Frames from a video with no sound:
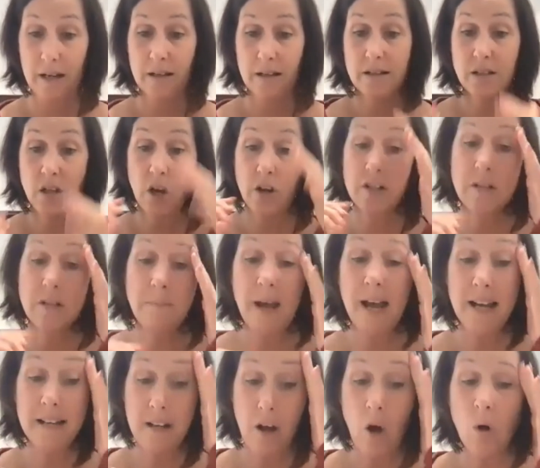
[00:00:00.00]
So it's
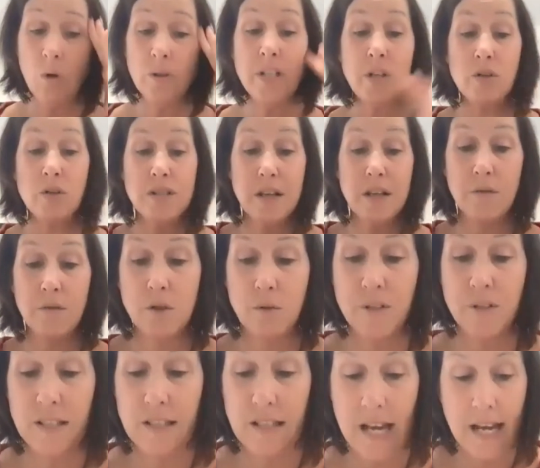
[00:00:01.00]
about holding yourself to
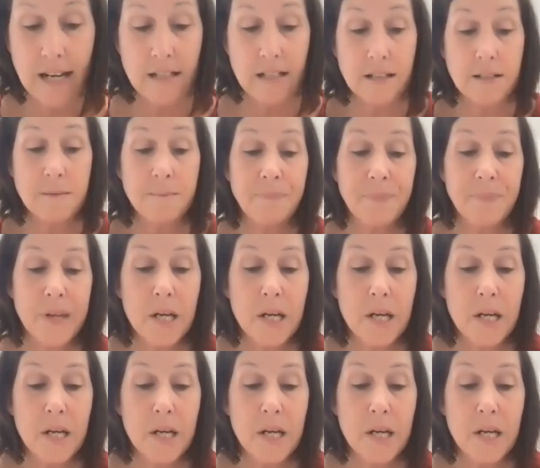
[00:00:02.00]
a standard.